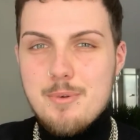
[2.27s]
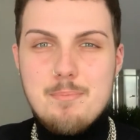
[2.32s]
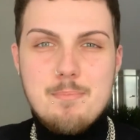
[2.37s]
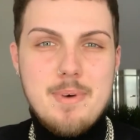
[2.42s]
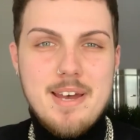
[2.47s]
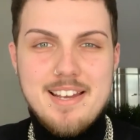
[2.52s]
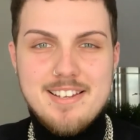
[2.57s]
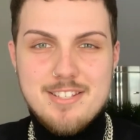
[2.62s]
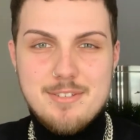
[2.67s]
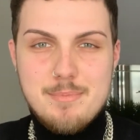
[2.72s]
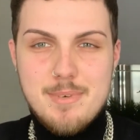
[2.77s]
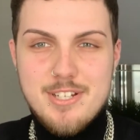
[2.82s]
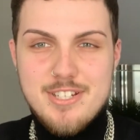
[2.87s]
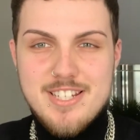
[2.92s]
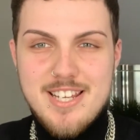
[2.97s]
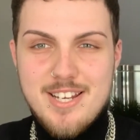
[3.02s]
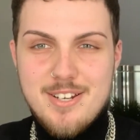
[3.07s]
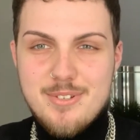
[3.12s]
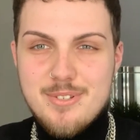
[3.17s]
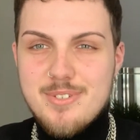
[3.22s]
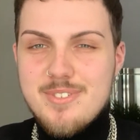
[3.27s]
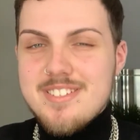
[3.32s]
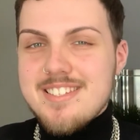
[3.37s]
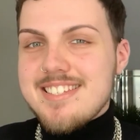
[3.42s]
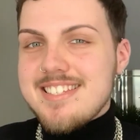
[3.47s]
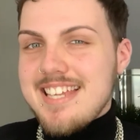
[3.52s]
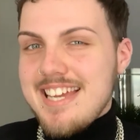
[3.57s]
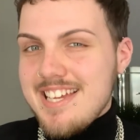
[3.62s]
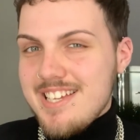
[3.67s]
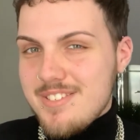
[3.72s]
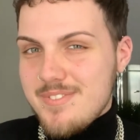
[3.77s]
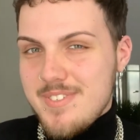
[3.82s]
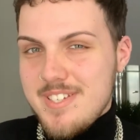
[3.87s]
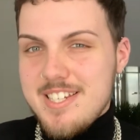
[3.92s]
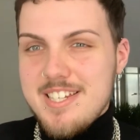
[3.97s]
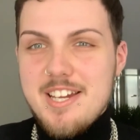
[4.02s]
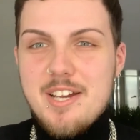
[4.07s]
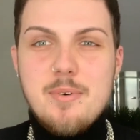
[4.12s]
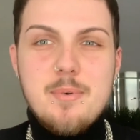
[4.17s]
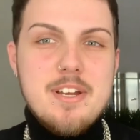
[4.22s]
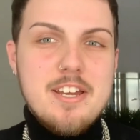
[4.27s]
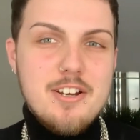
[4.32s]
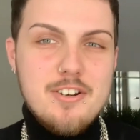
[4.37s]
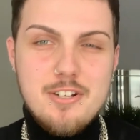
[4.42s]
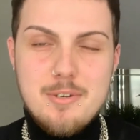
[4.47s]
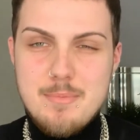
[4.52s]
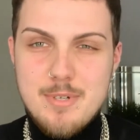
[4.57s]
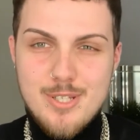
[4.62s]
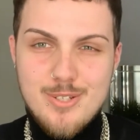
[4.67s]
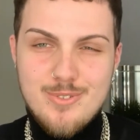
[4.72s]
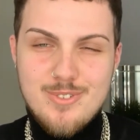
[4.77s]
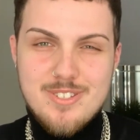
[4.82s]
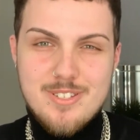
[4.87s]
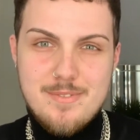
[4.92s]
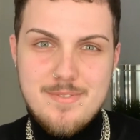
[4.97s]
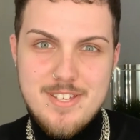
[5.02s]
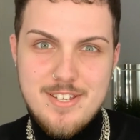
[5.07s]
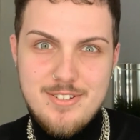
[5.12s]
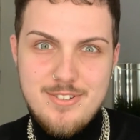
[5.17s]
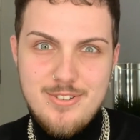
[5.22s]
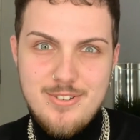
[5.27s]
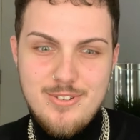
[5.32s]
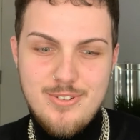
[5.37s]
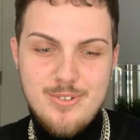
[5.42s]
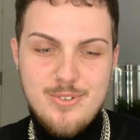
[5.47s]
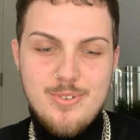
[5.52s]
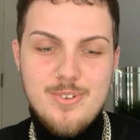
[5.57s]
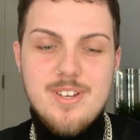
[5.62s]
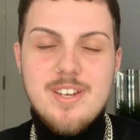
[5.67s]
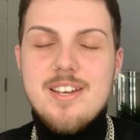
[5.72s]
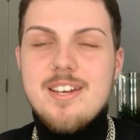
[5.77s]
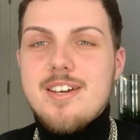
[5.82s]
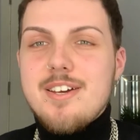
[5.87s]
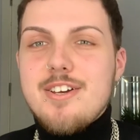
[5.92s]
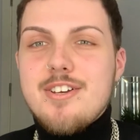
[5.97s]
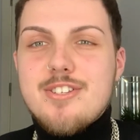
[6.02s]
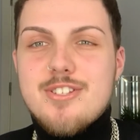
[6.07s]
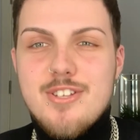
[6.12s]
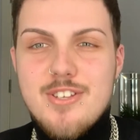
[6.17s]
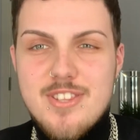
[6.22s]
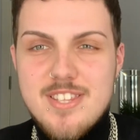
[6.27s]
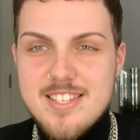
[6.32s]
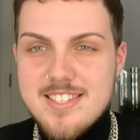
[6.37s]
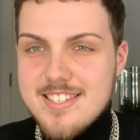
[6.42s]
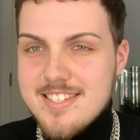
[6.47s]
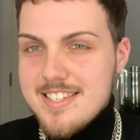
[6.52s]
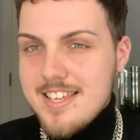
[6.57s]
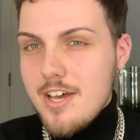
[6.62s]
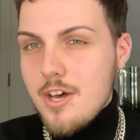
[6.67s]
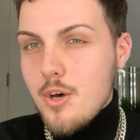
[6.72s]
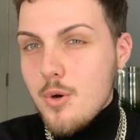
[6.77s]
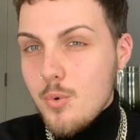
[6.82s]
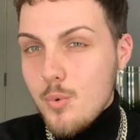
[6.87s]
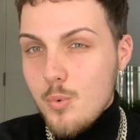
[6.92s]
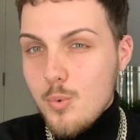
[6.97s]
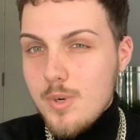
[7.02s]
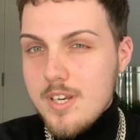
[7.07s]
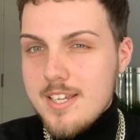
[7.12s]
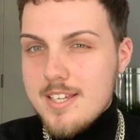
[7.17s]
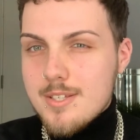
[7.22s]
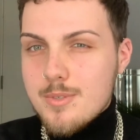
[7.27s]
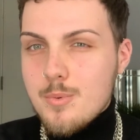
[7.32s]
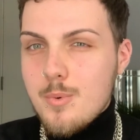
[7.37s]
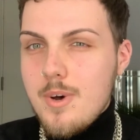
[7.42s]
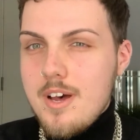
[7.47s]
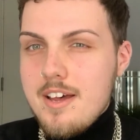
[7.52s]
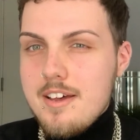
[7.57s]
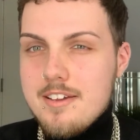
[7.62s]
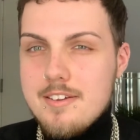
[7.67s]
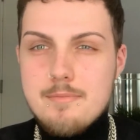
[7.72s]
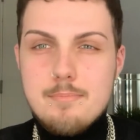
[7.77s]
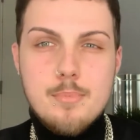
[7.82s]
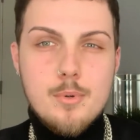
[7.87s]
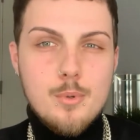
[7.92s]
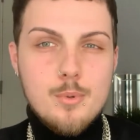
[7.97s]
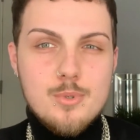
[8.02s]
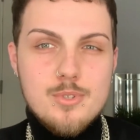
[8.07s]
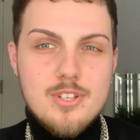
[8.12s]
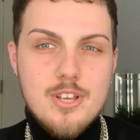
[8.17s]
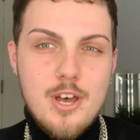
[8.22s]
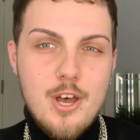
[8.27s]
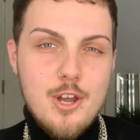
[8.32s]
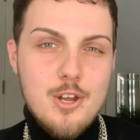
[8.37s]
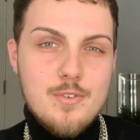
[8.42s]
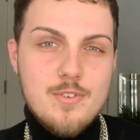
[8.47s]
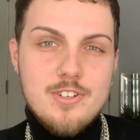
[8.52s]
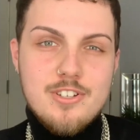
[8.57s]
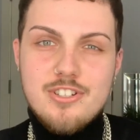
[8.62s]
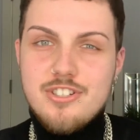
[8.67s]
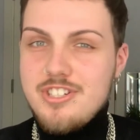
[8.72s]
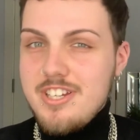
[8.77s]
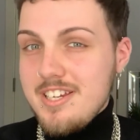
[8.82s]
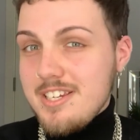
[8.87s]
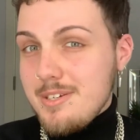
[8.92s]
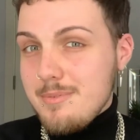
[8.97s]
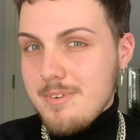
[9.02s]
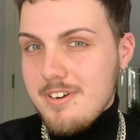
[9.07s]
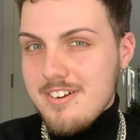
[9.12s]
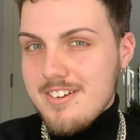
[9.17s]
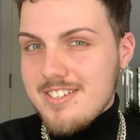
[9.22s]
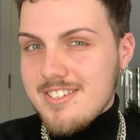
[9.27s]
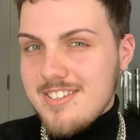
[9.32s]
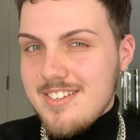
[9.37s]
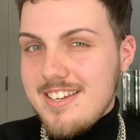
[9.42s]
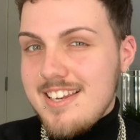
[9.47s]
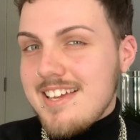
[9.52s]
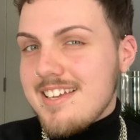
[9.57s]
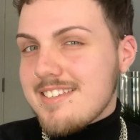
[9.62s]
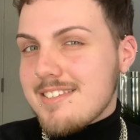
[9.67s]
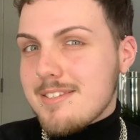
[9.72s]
back to my channel. So on today's video we are going to be doing something new. So this is a haul, is what I bought over January, so let's